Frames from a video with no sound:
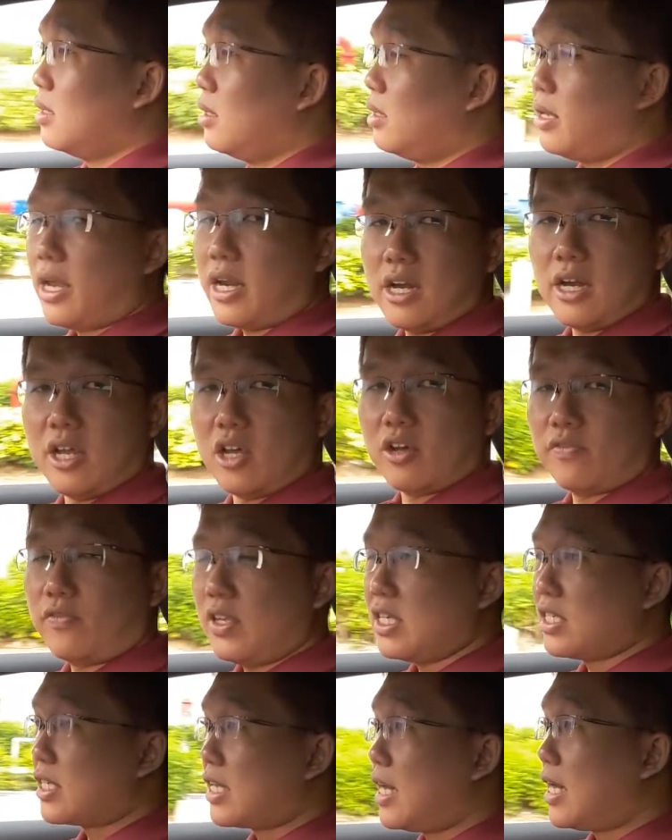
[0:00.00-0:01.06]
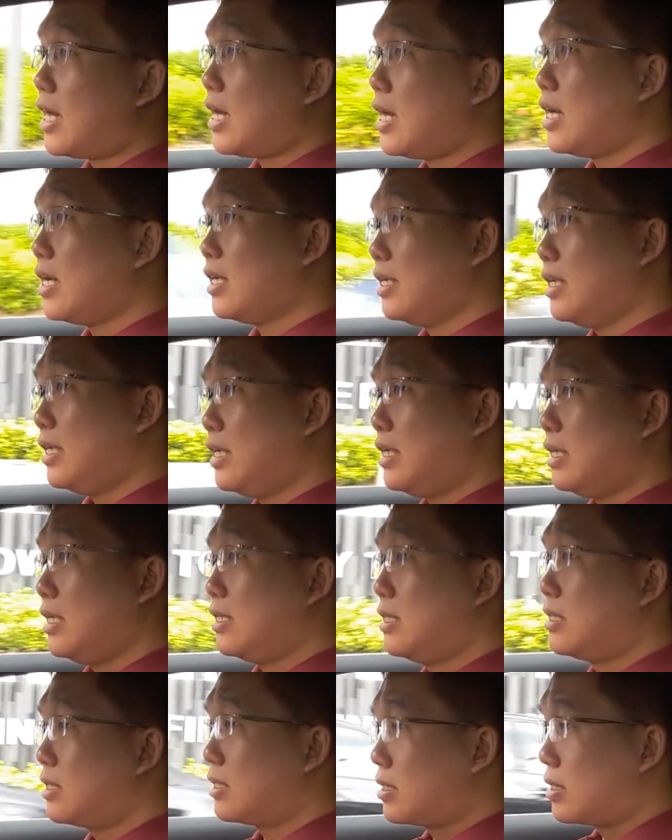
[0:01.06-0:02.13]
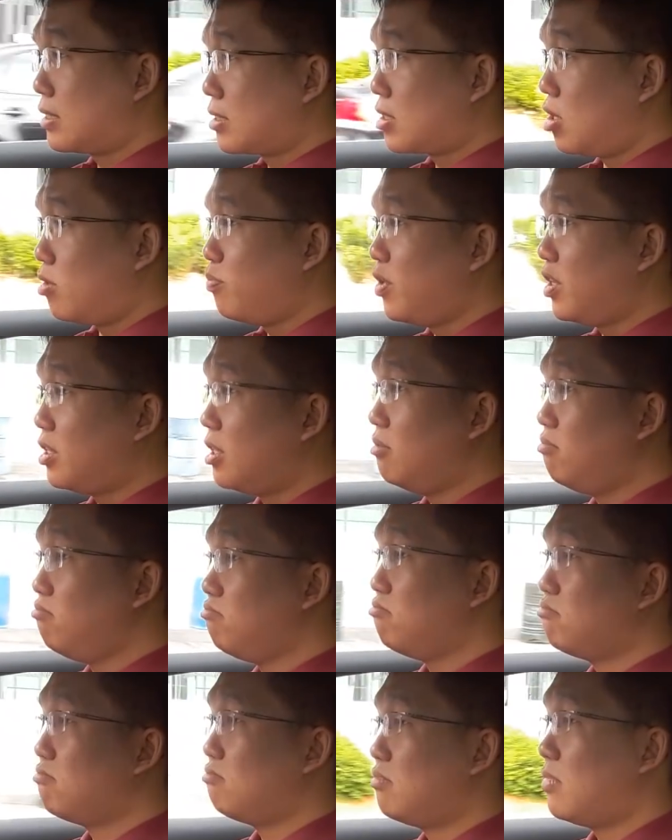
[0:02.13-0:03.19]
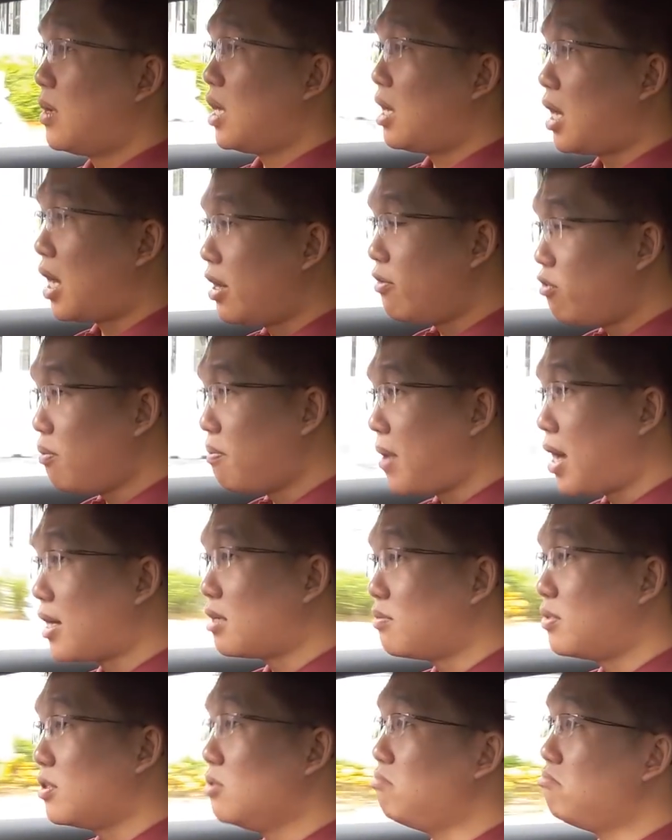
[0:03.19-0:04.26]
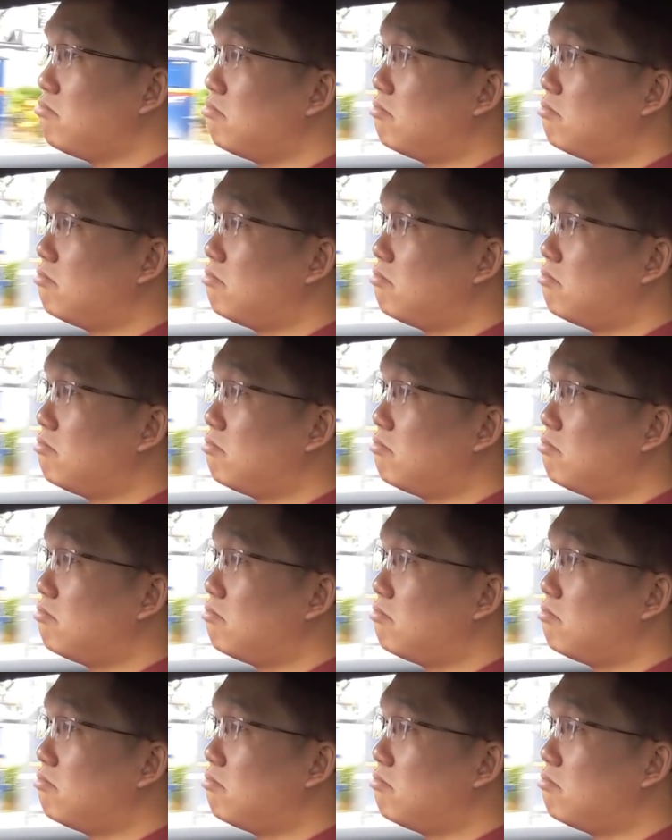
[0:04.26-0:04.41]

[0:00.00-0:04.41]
The handling of this car is competent, unremarkable,